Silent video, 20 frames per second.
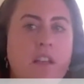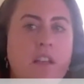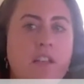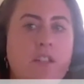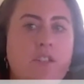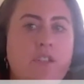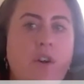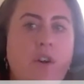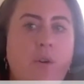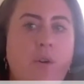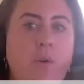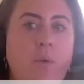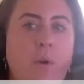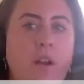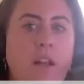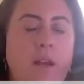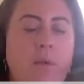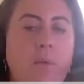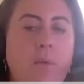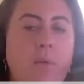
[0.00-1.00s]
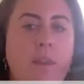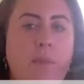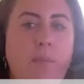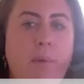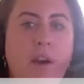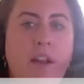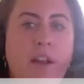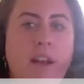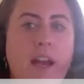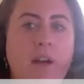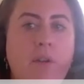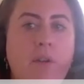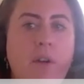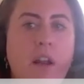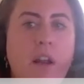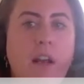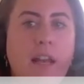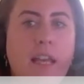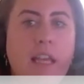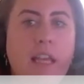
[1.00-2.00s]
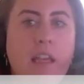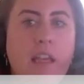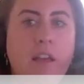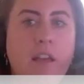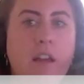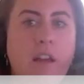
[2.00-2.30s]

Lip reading: So like with burnout, like